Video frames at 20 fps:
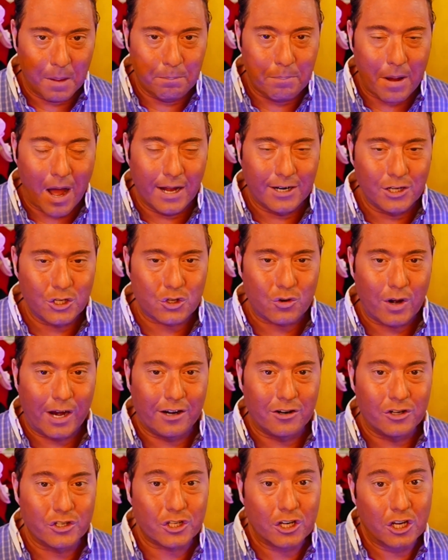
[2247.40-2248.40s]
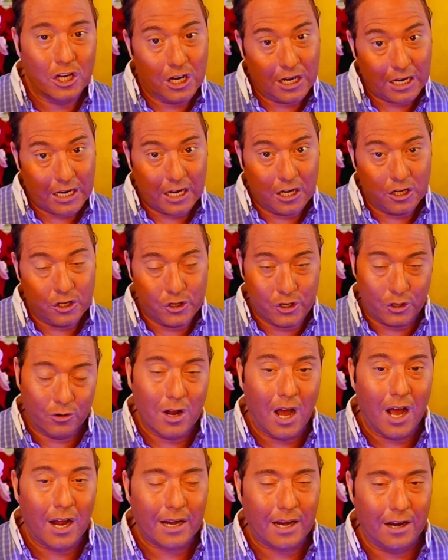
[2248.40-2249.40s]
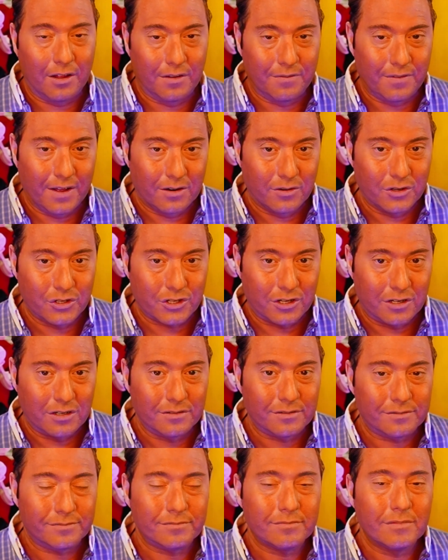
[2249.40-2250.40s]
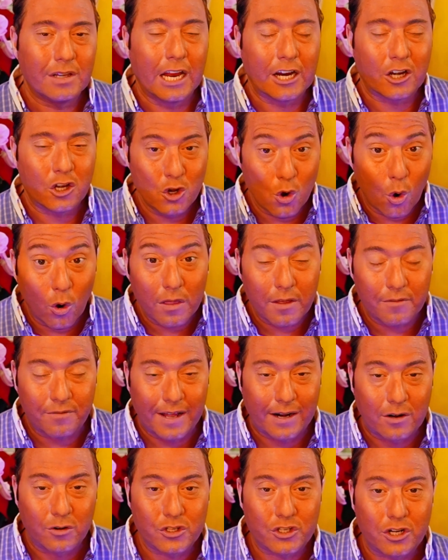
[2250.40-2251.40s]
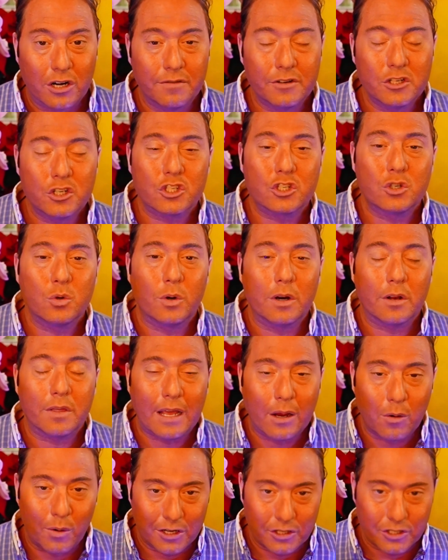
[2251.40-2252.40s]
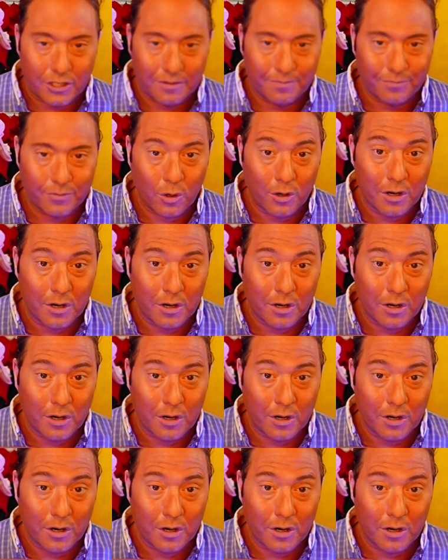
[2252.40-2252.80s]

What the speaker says: the bond traders do not hear the Federal Reserve, ignore the Federal Reserve, and just do what they want to do.